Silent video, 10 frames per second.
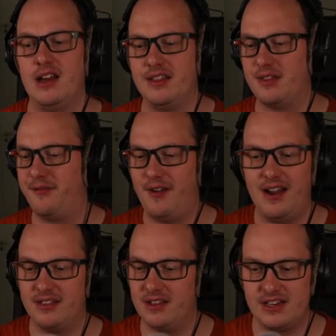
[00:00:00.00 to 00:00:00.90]
Uh, the
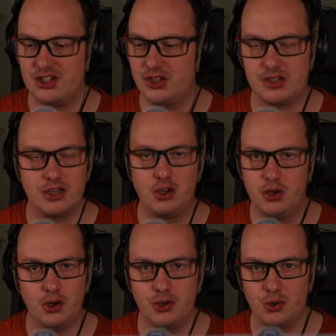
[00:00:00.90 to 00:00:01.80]
fact that it's just a
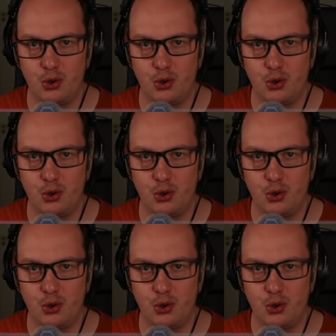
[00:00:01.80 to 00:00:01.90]
good